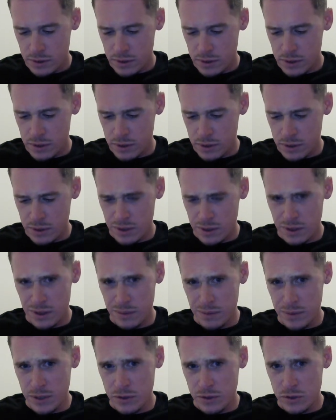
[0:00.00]
And
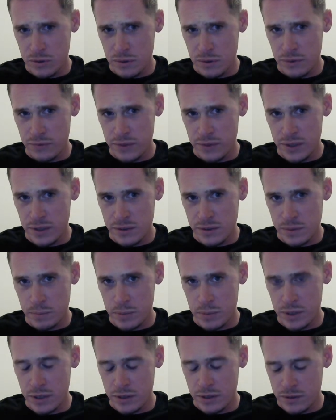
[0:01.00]
I'm not sure if he has a
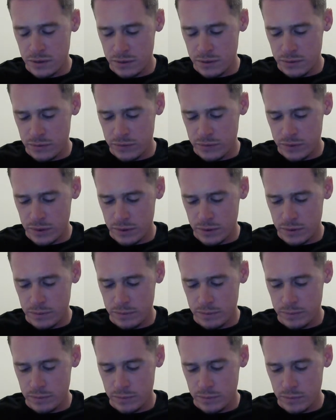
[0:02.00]
piece of uh,
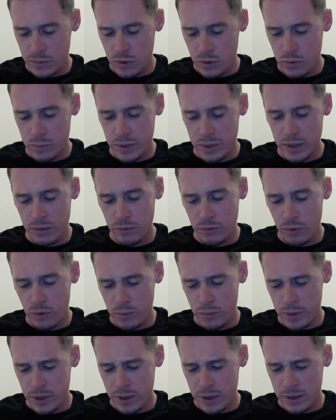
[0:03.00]
Obey
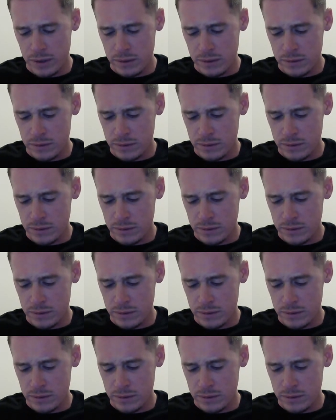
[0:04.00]
Robot.